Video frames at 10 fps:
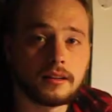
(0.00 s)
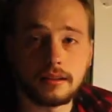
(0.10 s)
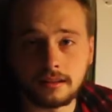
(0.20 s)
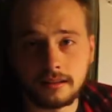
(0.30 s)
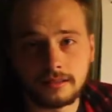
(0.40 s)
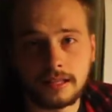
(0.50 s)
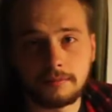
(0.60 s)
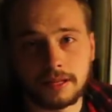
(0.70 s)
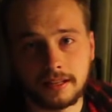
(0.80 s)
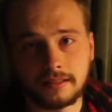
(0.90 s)
La
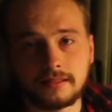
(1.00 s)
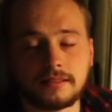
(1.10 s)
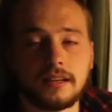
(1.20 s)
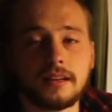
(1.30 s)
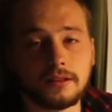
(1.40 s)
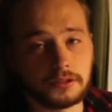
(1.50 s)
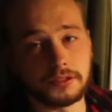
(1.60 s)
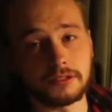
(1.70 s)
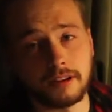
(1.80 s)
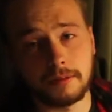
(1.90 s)
Grande Bellezza, or
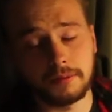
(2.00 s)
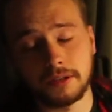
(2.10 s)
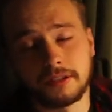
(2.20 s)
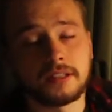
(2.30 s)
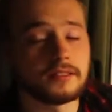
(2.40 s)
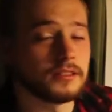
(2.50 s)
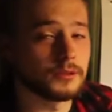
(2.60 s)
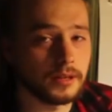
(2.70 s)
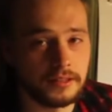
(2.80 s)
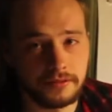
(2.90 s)
The Great Beauty, is a
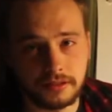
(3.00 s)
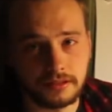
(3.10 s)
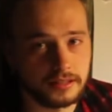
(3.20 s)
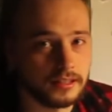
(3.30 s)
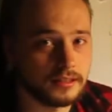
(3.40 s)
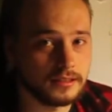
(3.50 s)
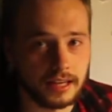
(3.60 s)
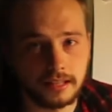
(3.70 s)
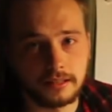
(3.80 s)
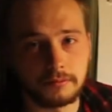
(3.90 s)
2013
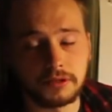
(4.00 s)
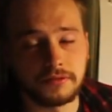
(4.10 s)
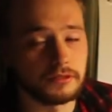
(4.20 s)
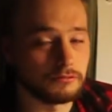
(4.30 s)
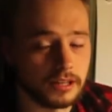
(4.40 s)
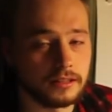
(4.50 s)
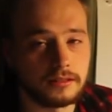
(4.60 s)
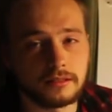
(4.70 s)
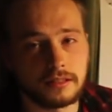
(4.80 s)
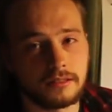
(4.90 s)
Italian movie written
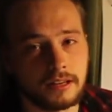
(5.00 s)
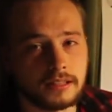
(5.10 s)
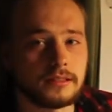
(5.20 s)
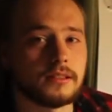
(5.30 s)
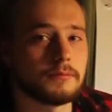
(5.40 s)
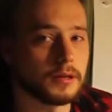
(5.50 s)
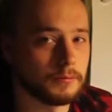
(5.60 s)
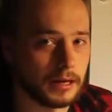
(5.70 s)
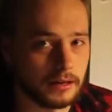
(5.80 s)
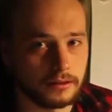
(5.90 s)
and directed by
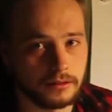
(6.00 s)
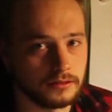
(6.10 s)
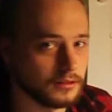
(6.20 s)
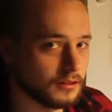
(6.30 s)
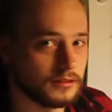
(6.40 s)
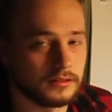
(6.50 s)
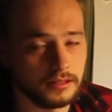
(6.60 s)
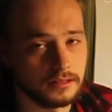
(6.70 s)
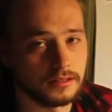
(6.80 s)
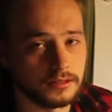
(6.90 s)
Paolo
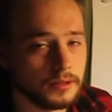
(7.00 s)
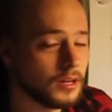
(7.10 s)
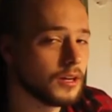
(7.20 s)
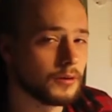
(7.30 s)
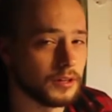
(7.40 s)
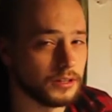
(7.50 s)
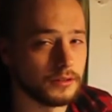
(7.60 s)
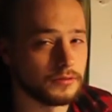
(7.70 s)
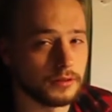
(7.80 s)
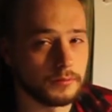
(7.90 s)
Sorrentino, who I know
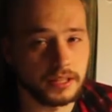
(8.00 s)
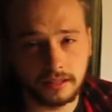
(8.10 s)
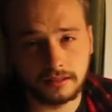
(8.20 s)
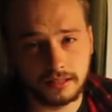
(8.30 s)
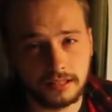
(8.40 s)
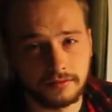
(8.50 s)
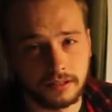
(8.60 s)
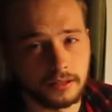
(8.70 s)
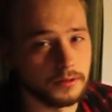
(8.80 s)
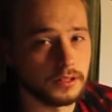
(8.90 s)
from Il
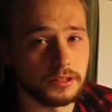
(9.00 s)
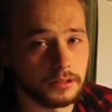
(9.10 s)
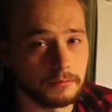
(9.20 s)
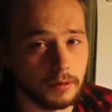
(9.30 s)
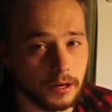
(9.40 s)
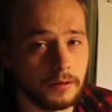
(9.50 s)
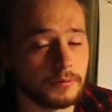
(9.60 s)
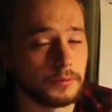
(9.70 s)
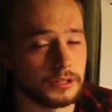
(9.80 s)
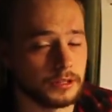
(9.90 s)
Divo and Young Pope,
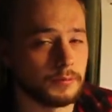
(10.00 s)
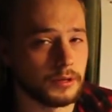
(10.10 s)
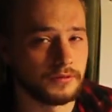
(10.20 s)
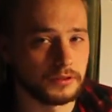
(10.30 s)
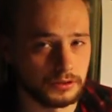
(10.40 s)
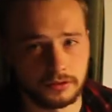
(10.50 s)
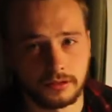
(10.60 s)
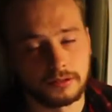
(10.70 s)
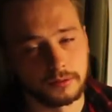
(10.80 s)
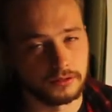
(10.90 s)
which I both
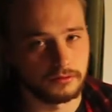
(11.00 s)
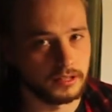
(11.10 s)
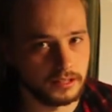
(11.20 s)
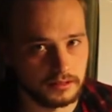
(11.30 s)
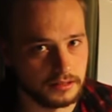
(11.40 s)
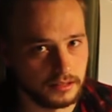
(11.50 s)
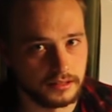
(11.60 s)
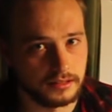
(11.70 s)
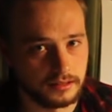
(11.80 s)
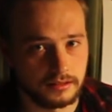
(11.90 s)
enjoyed, so I was really
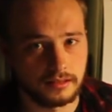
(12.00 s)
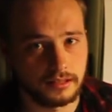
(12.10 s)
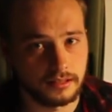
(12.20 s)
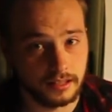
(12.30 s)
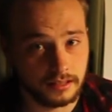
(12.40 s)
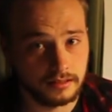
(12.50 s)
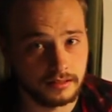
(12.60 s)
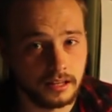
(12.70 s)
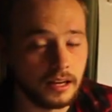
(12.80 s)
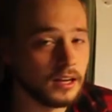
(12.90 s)
excited to see
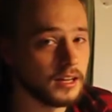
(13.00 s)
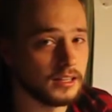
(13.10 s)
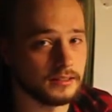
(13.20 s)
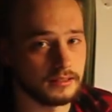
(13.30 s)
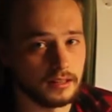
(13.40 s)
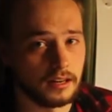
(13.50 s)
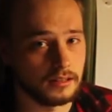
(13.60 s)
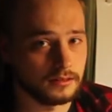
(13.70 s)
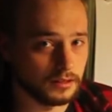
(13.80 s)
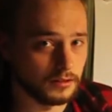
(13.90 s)
this. It
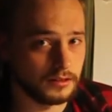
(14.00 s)
stars Toni